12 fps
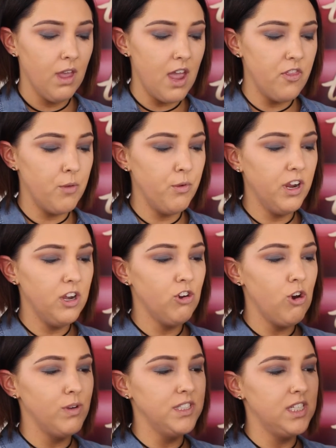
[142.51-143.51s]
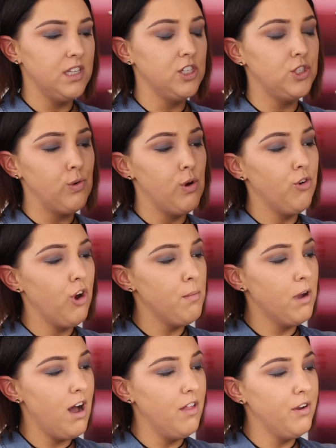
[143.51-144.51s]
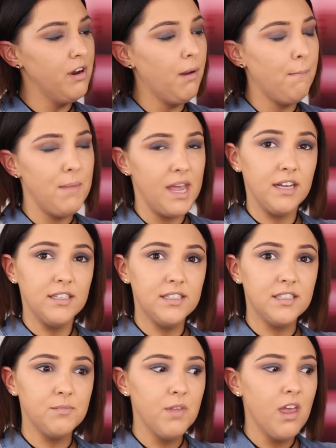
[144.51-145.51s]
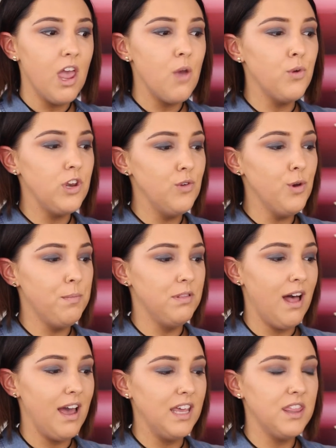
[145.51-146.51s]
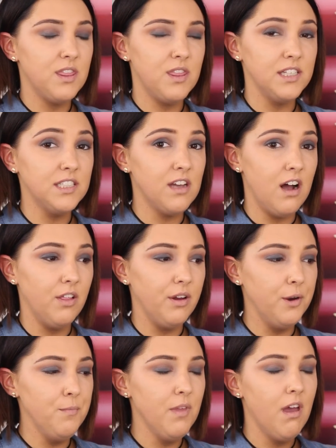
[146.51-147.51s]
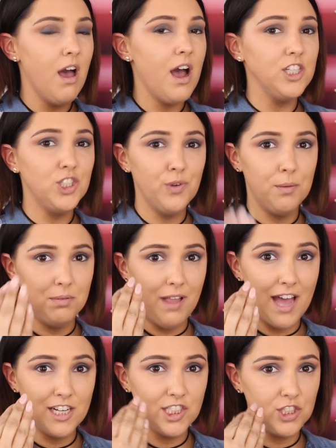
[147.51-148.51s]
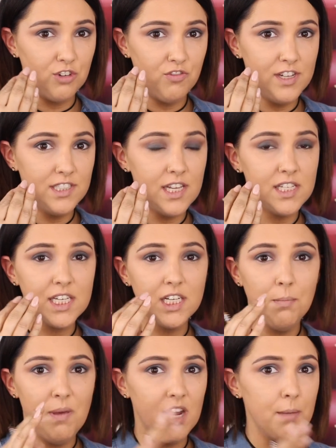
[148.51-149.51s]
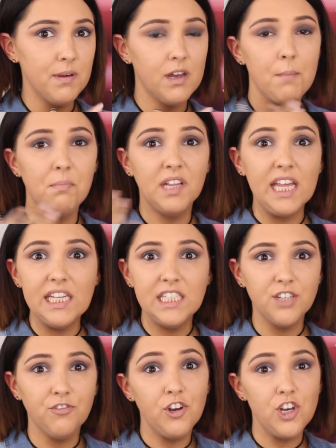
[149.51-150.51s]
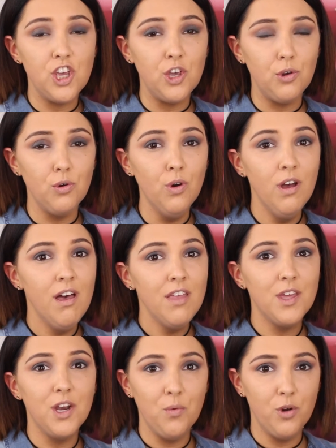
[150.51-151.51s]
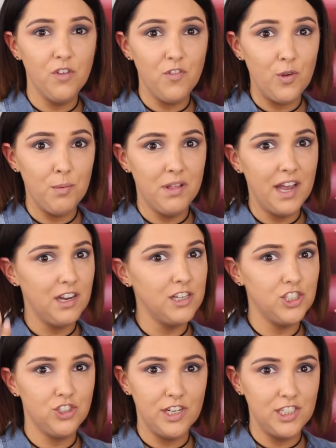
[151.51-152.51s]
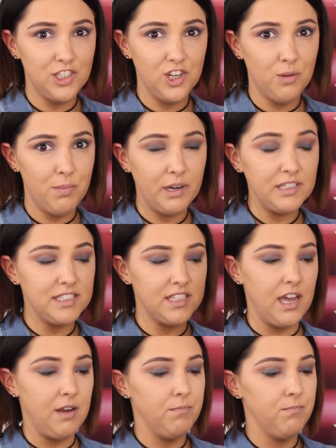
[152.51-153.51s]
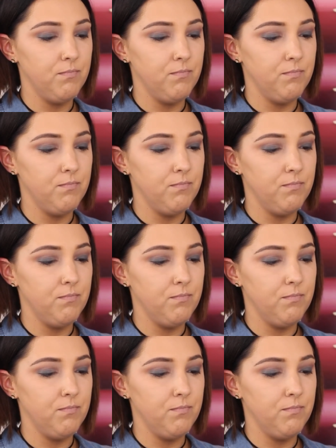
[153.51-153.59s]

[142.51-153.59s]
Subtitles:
And then we're going to go into the duochrome color Mix. And when you apply this color onto a black surface, it's going to pick up a completely different hue than it would if you applied it straight to your bare skin.